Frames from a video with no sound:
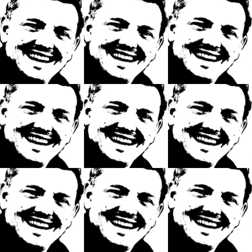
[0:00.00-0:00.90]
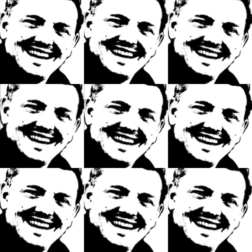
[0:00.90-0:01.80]
end was. No one
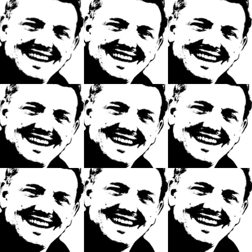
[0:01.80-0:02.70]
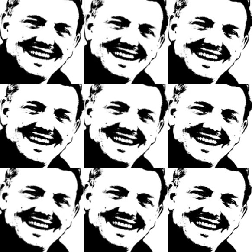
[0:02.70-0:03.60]
else's car was set up like that, and it was...
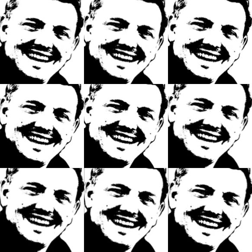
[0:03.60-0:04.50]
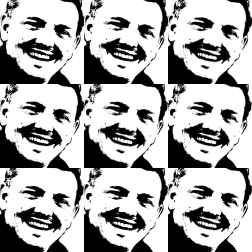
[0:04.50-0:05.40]
That'll be interesting to
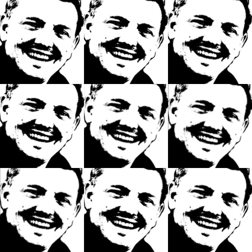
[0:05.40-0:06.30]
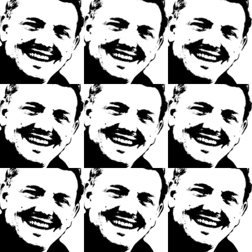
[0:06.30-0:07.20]
see in the next few races whether this
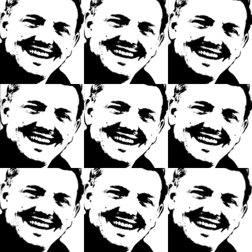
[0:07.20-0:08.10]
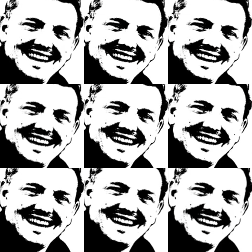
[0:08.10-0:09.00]
setup that they've got
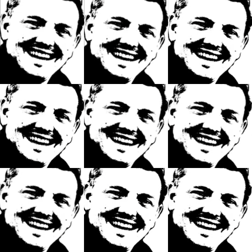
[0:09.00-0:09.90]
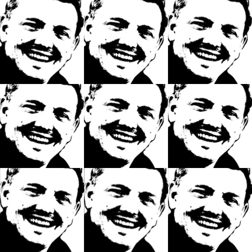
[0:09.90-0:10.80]
is adjustable enough
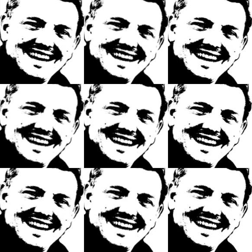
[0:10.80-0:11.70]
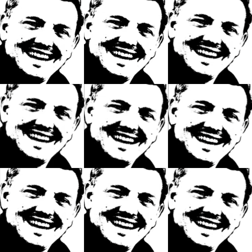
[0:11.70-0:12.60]
for them to suit other tracks,
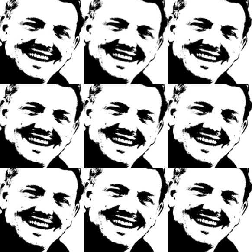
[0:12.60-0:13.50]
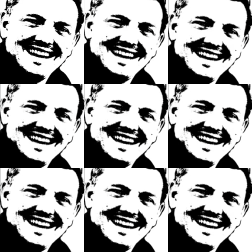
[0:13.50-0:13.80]
because it seemed to really suit this track.